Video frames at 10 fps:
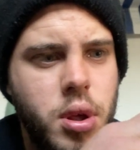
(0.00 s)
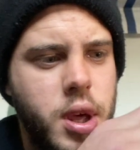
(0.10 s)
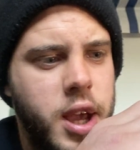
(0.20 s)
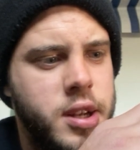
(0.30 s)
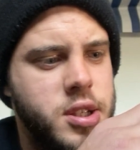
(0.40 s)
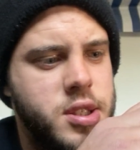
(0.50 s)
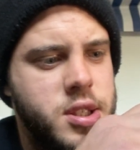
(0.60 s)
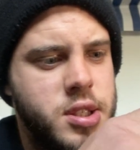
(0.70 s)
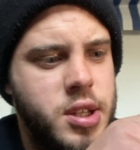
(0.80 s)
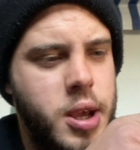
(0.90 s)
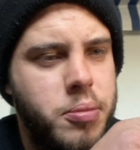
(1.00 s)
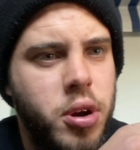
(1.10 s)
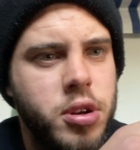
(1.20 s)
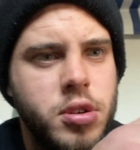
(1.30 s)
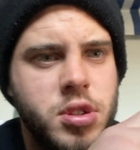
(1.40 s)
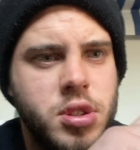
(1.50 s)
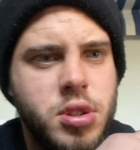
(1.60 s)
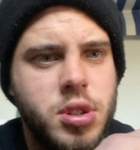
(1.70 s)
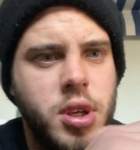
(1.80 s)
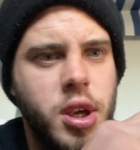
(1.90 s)
and just snap on your
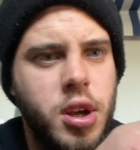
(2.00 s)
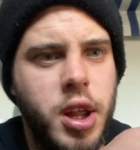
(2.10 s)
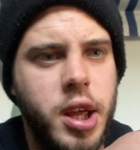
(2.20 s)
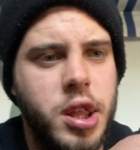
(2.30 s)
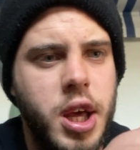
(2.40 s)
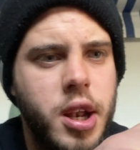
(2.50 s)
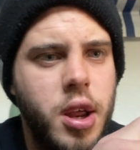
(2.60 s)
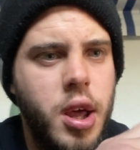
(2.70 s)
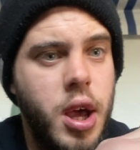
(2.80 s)
sinker like that.